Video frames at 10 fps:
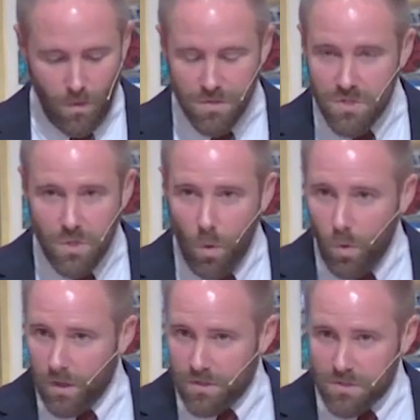But what
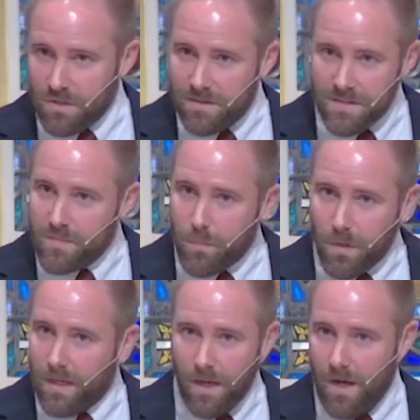joy should
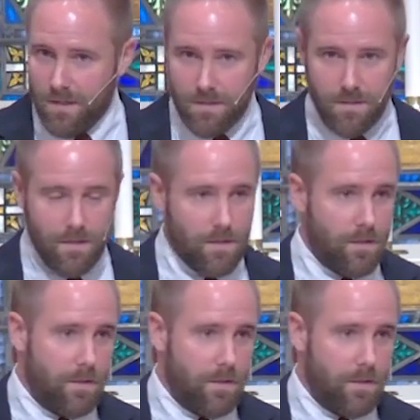this bring us?